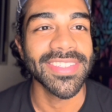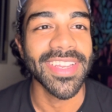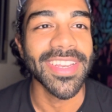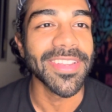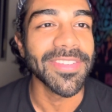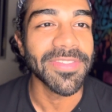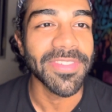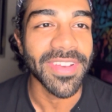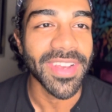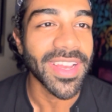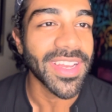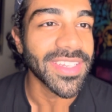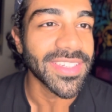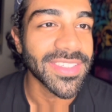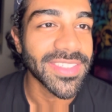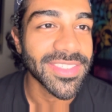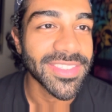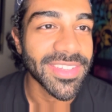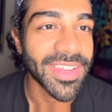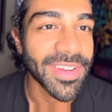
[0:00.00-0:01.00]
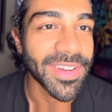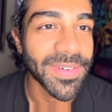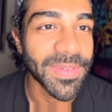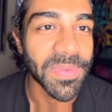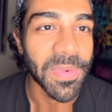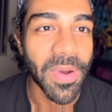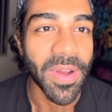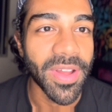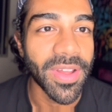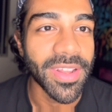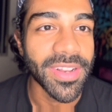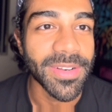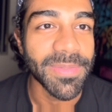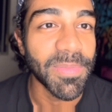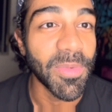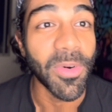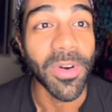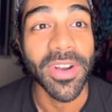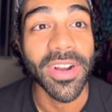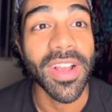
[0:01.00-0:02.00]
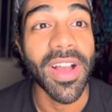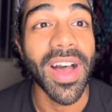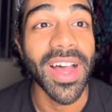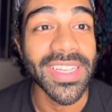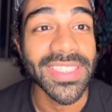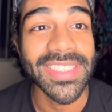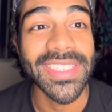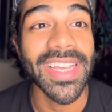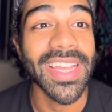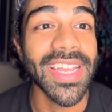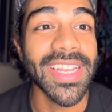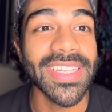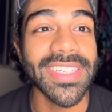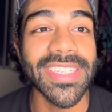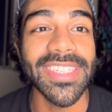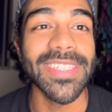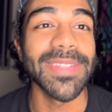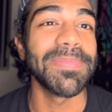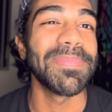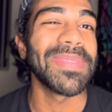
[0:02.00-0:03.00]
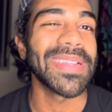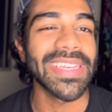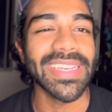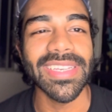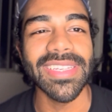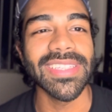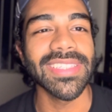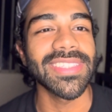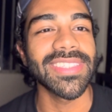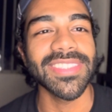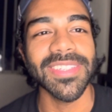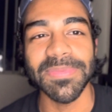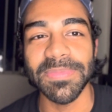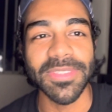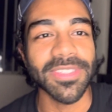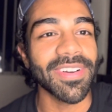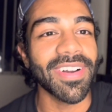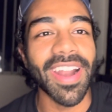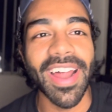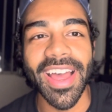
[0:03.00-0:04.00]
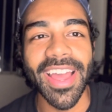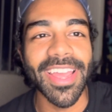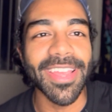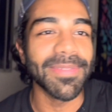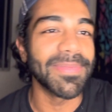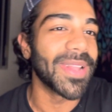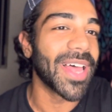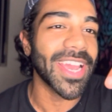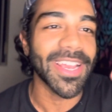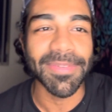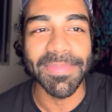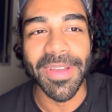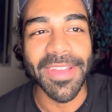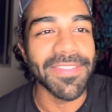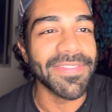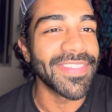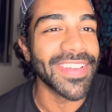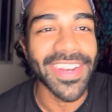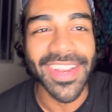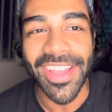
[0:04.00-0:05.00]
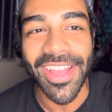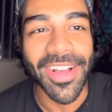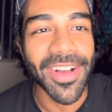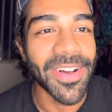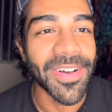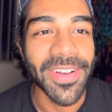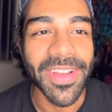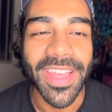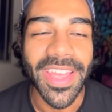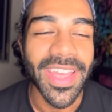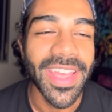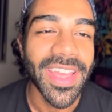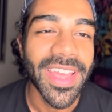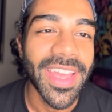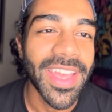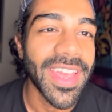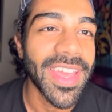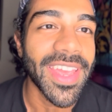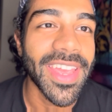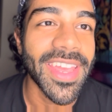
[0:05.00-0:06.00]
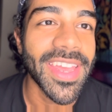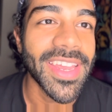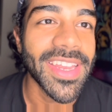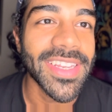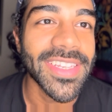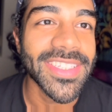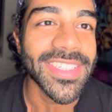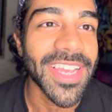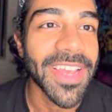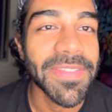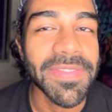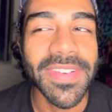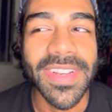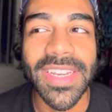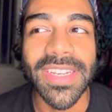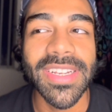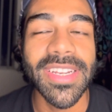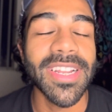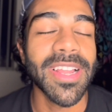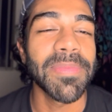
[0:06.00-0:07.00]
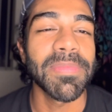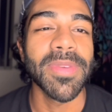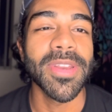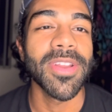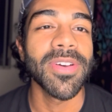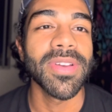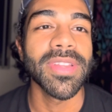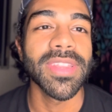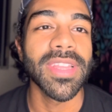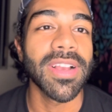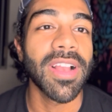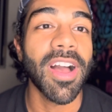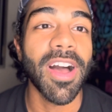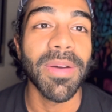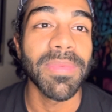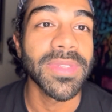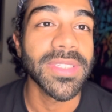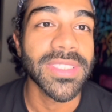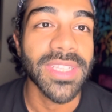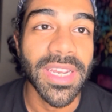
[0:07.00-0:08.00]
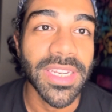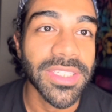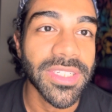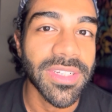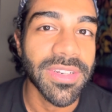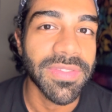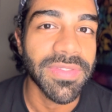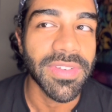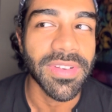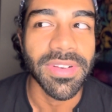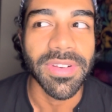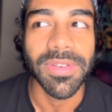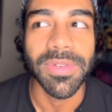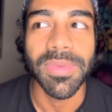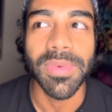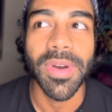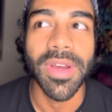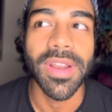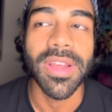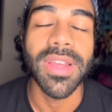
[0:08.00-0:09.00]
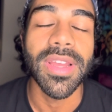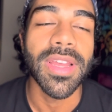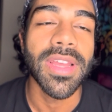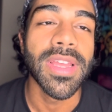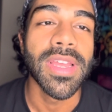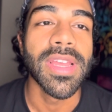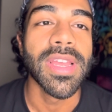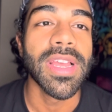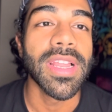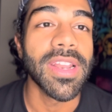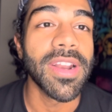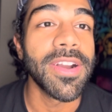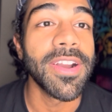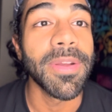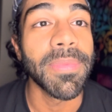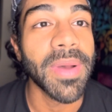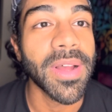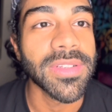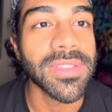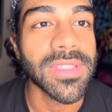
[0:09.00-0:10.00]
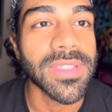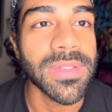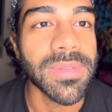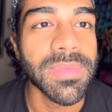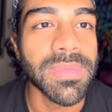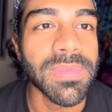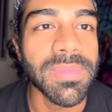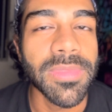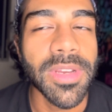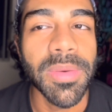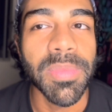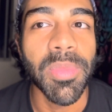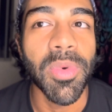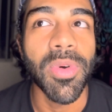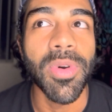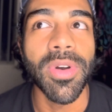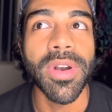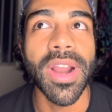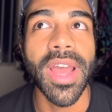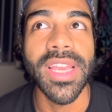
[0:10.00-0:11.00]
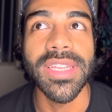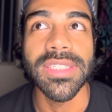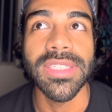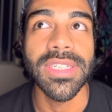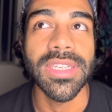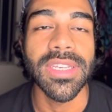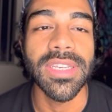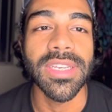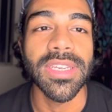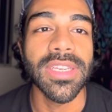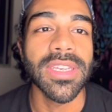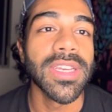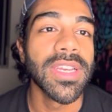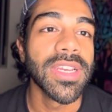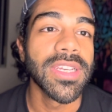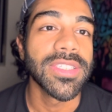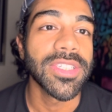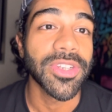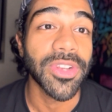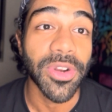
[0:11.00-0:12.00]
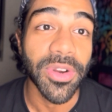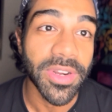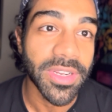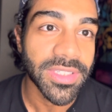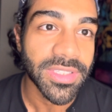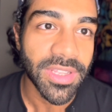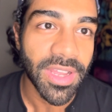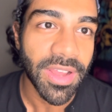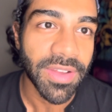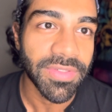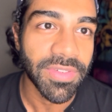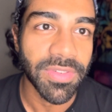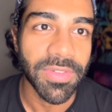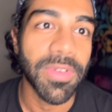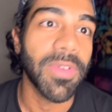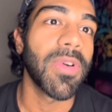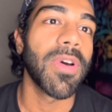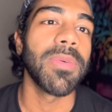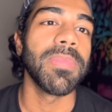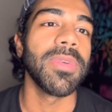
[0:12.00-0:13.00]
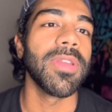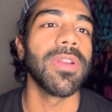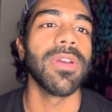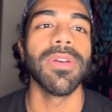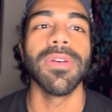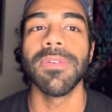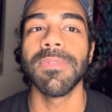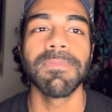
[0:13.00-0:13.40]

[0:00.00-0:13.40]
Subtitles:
And if you guys want more content, and please subscribe, like my video, and definitely let me know in the comment section if you want to learn about some more IT security stuff, if you want me to